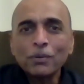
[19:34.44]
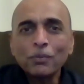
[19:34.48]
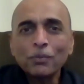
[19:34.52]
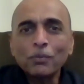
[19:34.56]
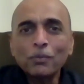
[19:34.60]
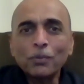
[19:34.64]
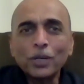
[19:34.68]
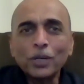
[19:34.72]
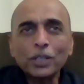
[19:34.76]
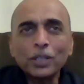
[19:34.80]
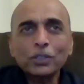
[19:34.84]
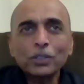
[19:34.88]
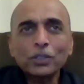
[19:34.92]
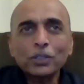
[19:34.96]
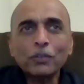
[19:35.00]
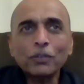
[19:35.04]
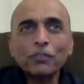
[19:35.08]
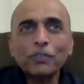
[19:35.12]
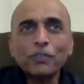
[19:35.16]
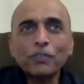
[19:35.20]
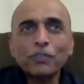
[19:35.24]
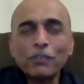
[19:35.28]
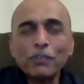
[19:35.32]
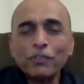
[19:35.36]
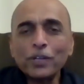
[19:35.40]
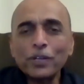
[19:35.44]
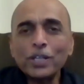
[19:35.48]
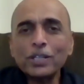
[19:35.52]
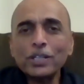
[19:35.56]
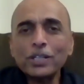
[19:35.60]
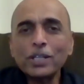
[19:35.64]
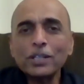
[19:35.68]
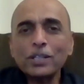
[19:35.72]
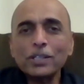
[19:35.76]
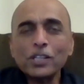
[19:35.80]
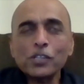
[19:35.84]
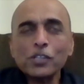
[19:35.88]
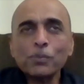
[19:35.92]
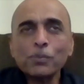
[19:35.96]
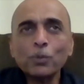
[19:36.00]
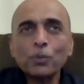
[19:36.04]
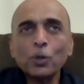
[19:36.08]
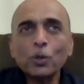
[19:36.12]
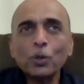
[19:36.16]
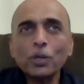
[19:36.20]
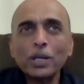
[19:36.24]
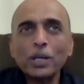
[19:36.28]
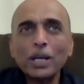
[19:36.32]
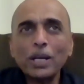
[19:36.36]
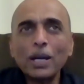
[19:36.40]
worth of effort in this
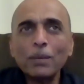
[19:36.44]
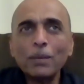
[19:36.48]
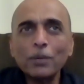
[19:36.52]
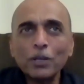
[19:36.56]
program,